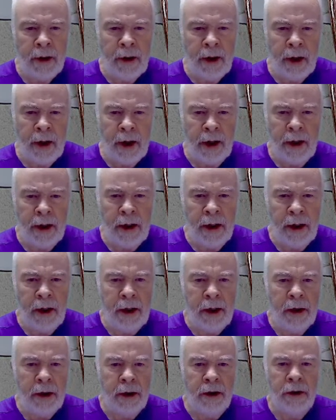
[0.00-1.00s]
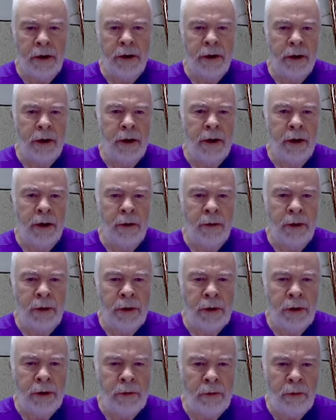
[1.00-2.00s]
And here you can see that
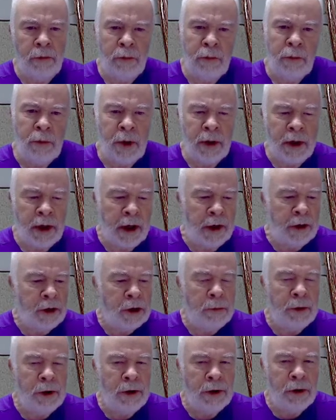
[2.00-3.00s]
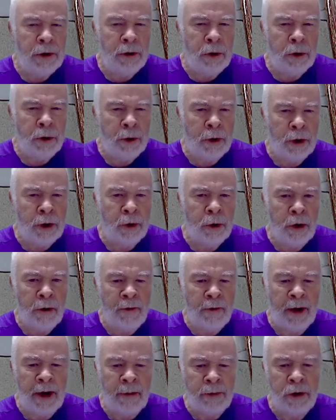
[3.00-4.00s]
we're comfortably still drawing 12
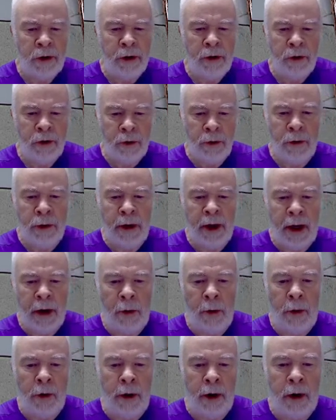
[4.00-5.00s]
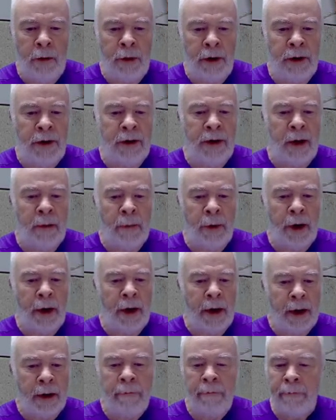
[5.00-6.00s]
amps through that auto reset
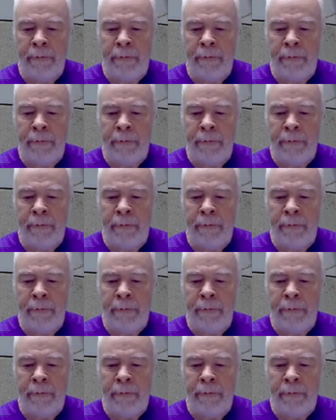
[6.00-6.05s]
breaker.